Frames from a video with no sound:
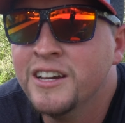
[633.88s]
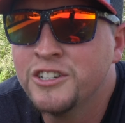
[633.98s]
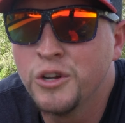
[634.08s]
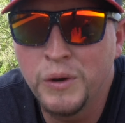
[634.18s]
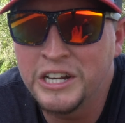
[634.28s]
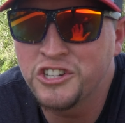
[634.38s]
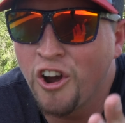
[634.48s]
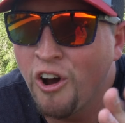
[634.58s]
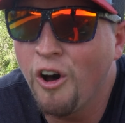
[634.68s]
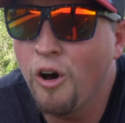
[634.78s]
to which
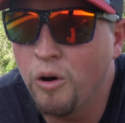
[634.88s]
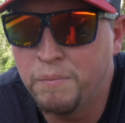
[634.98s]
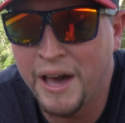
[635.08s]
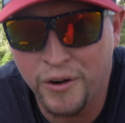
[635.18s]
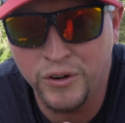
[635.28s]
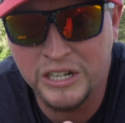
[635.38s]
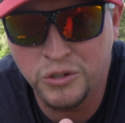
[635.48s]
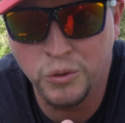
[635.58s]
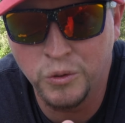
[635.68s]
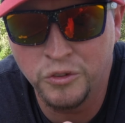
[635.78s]
all battery
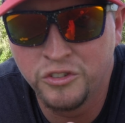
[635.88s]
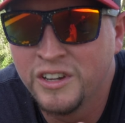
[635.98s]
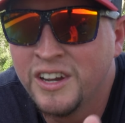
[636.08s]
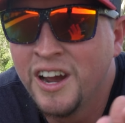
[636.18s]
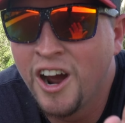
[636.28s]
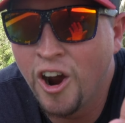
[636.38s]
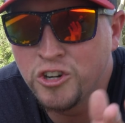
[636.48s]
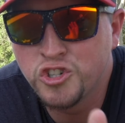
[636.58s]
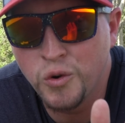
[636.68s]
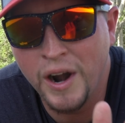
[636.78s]
tools are
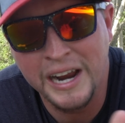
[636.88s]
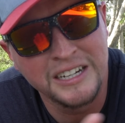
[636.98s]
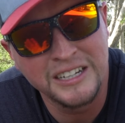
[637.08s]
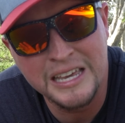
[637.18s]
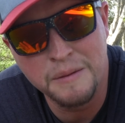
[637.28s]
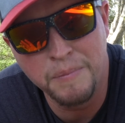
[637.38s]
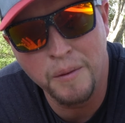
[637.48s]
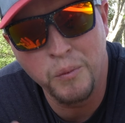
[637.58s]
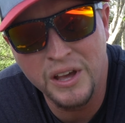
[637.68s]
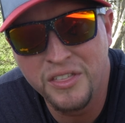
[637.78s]
trying to keep
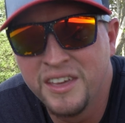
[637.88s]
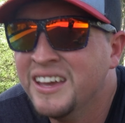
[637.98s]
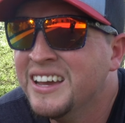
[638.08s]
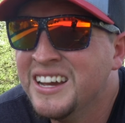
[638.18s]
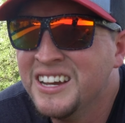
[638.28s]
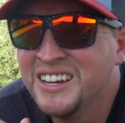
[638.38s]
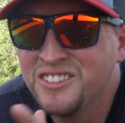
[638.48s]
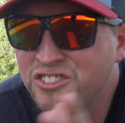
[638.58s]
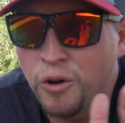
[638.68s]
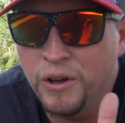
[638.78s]
up with.
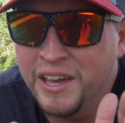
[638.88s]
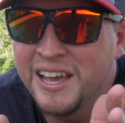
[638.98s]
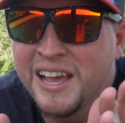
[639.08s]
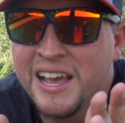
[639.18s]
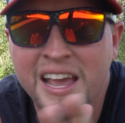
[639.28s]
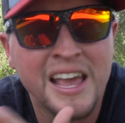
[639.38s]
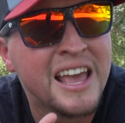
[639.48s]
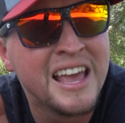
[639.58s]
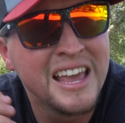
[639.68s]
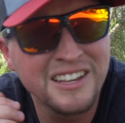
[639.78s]
So,
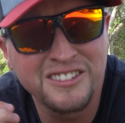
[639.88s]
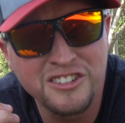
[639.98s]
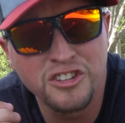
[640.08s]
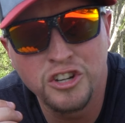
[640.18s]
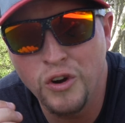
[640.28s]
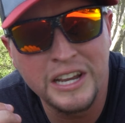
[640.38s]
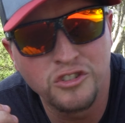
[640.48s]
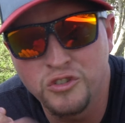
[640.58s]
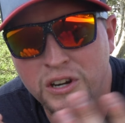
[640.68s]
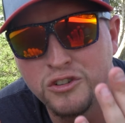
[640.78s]
is this a great
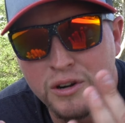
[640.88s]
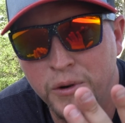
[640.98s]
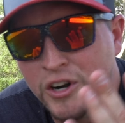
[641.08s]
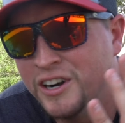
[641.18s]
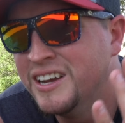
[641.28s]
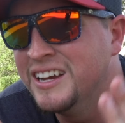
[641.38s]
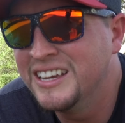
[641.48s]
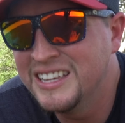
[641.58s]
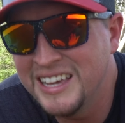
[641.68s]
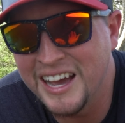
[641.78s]
string trimmer?
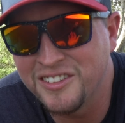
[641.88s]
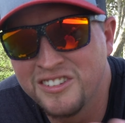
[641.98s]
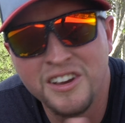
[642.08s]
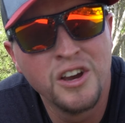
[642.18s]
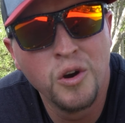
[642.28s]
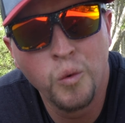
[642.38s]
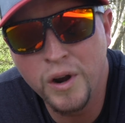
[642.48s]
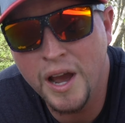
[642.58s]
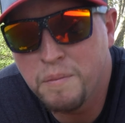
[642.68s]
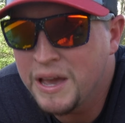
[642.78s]
Yes.
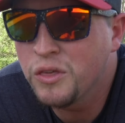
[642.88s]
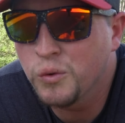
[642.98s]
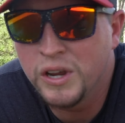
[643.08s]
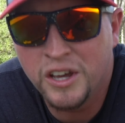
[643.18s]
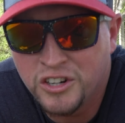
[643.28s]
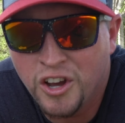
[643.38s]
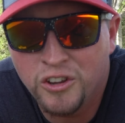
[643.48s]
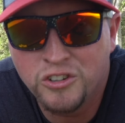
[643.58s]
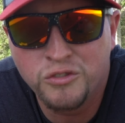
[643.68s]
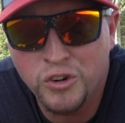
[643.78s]
Would I pay
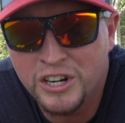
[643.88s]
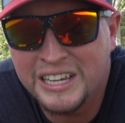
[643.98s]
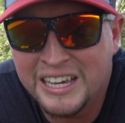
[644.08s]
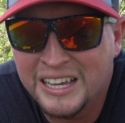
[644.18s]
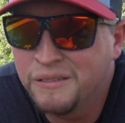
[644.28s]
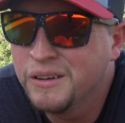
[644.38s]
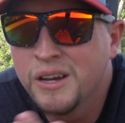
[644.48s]
$300 for it again?